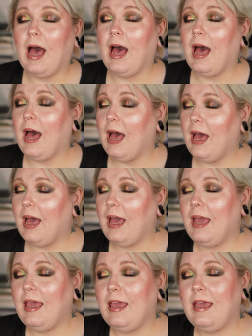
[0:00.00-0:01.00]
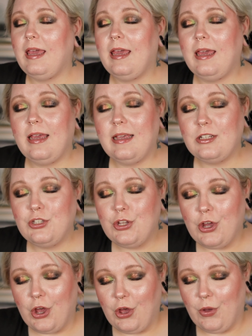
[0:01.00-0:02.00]
I
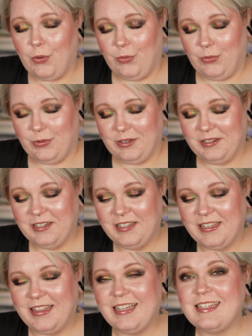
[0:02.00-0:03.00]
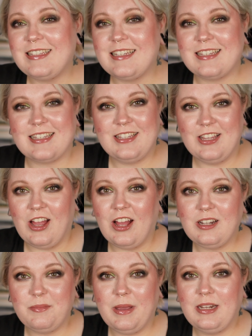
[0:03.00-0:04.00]
know this is
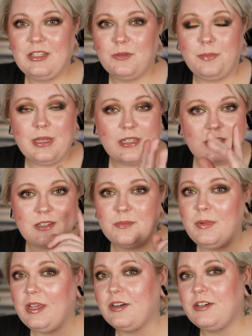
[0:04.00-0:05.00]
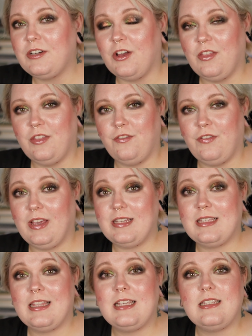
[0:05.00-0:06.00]
not meant to be smeared on the
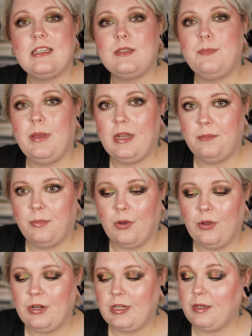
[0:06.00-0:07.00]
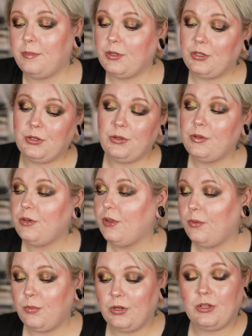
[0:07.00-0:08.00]
face. This is pinpointing. But do you
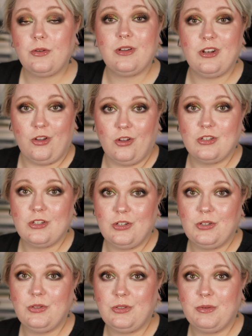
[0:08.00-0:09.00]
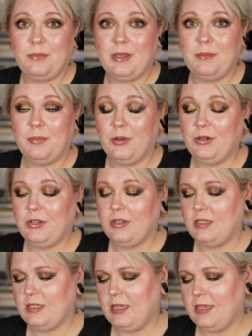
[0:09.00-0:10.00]
know what you can also do to pinpoint
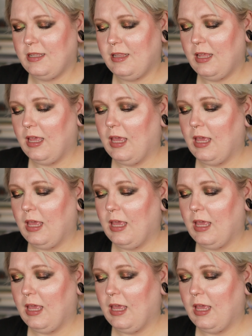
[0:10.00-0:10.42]
conceal?